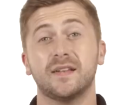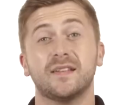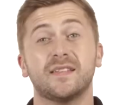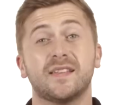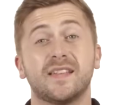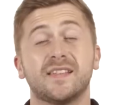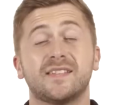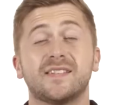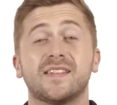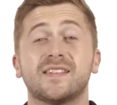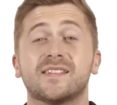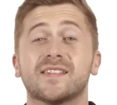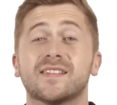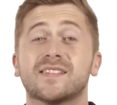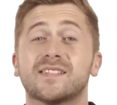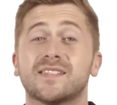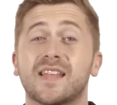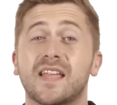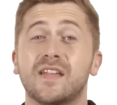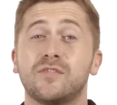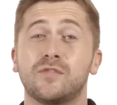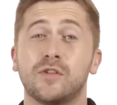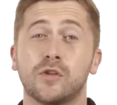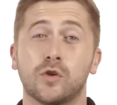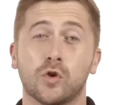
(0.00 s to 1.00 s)
This is a
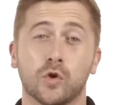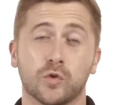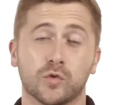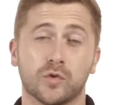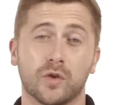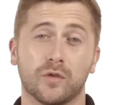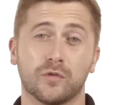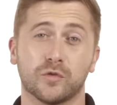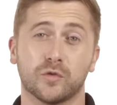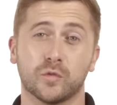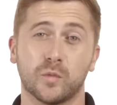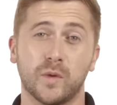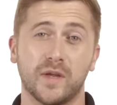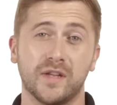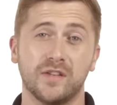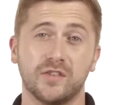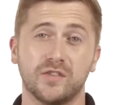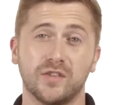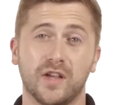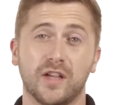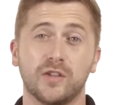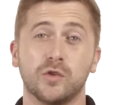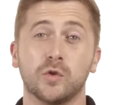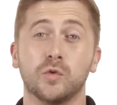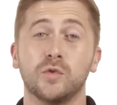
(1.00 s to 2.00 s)
safety cut-off switch
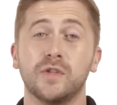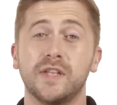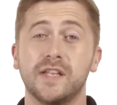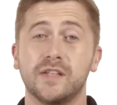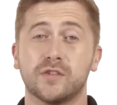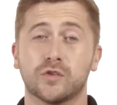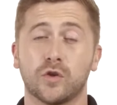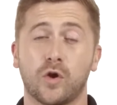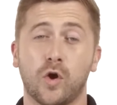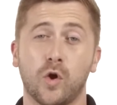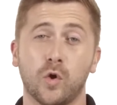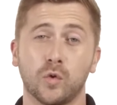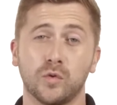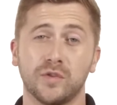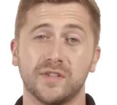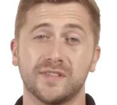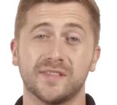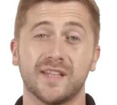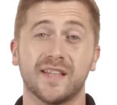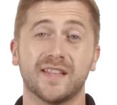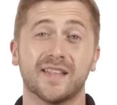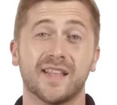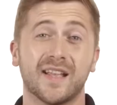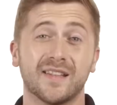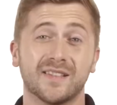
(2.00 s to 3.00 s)
and you'll need to hold it
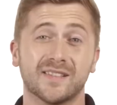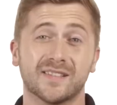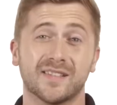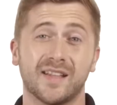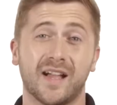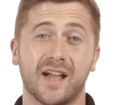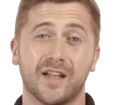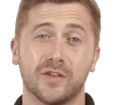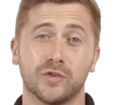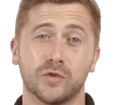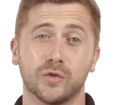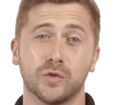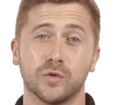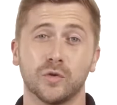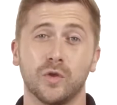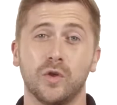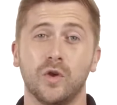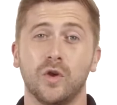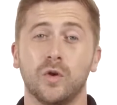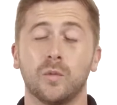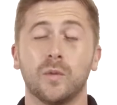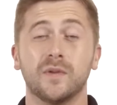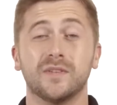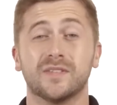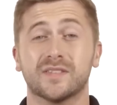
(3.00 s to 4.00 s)
against the handle
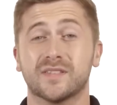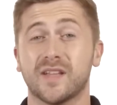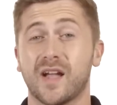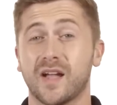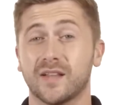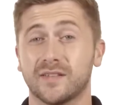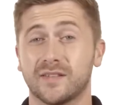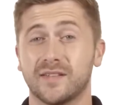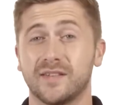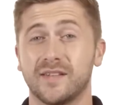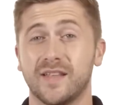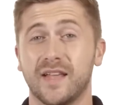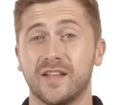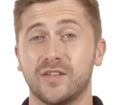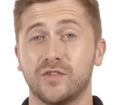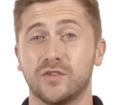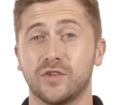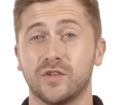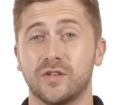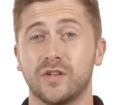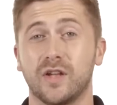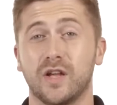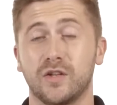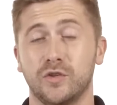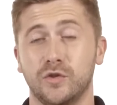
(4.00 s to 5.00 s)
when starting the
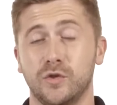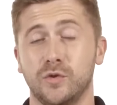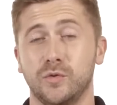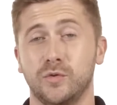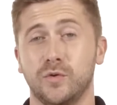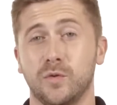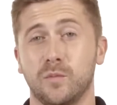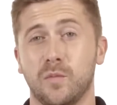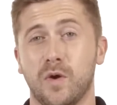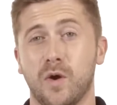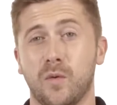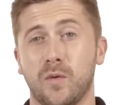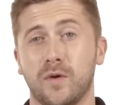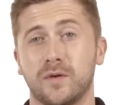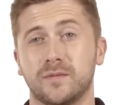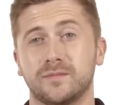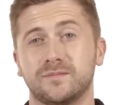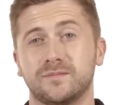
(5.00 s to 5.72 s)
engine and use the mower.